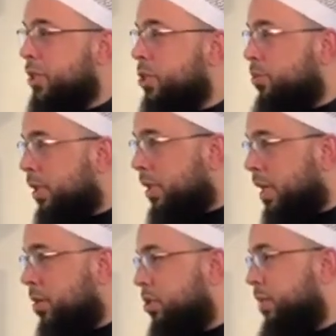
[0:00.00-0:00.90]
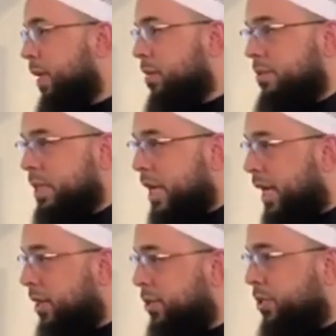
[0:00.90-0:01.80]
to Allah subhanahu wa
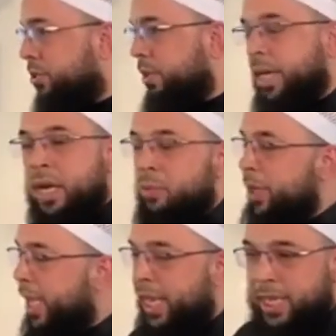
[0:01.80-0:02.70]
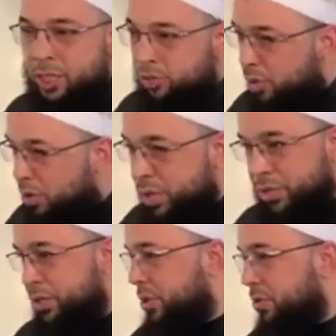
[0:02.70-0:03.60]
ta'ala's decree. We can't control his
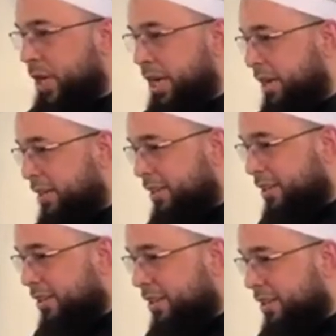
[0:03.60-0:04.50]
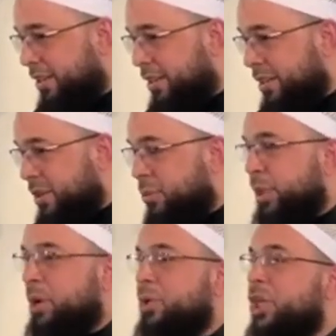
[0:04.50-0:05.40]
decree. We
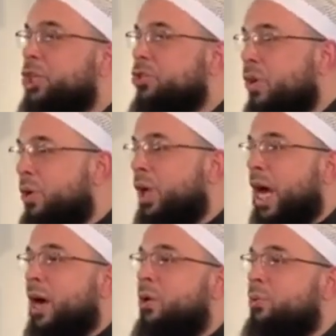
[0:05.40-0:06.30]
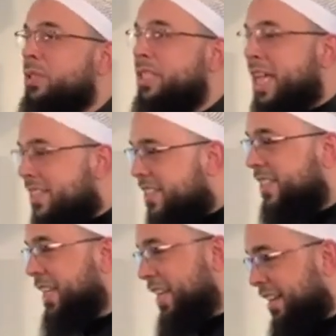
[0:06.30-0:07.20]
don't control our own
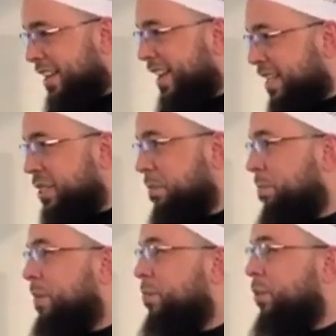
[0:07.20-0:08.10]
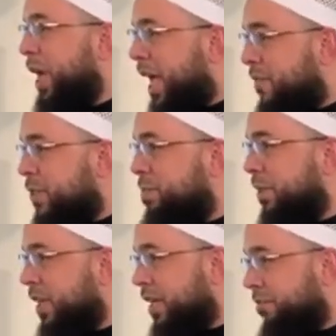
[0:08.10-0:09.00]
destiny, as some people would have us
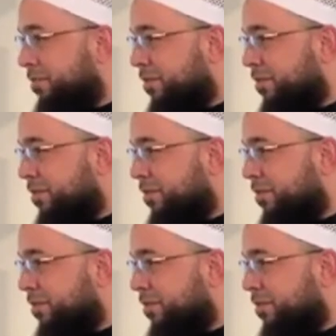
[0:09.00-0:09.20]
believe.